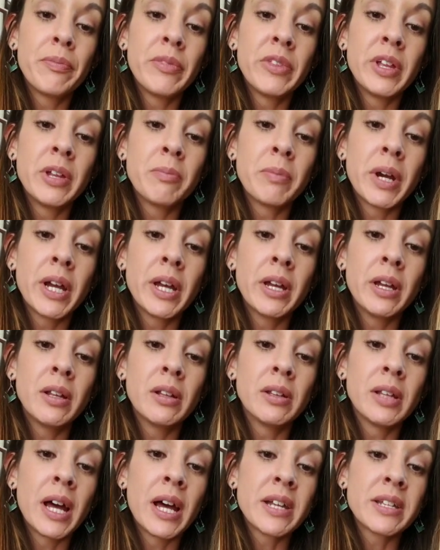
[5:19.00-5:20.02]
my
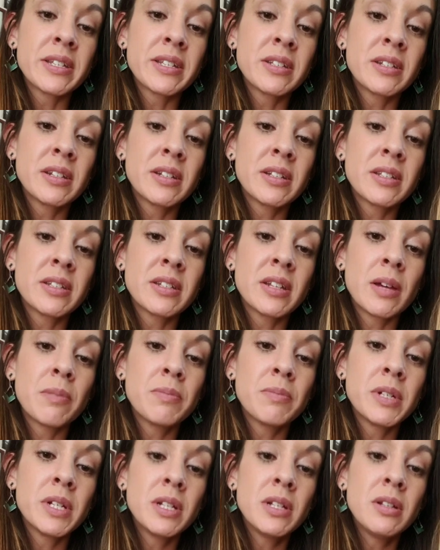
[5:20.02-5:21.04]
last
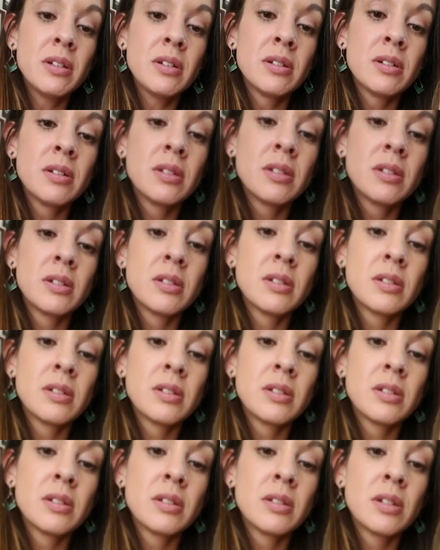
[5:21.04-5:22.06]
step did.
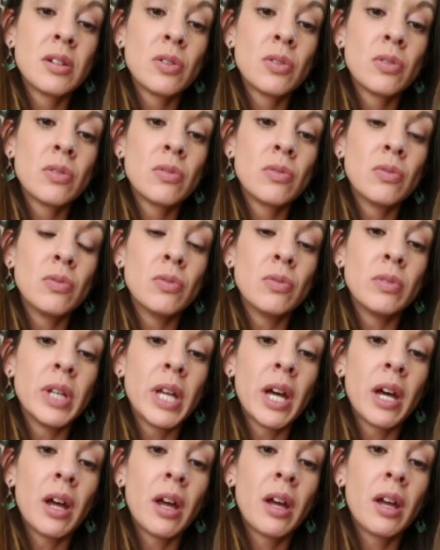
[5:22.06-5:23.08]
Yeah.